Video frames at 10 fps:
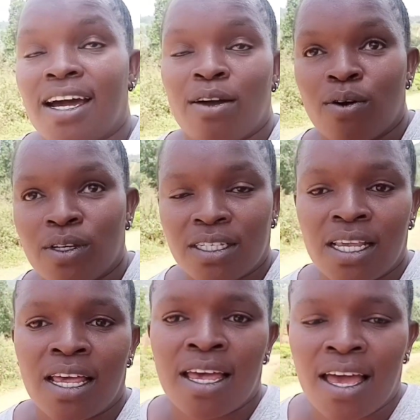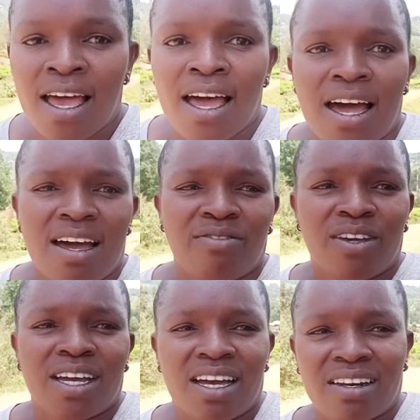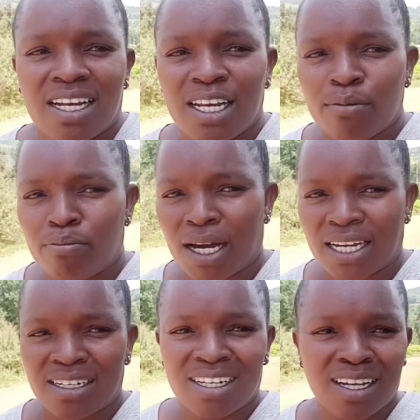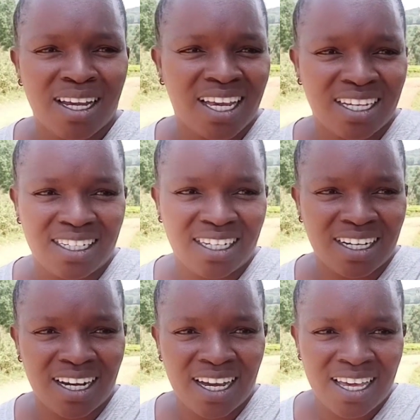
I was having a really bad headache.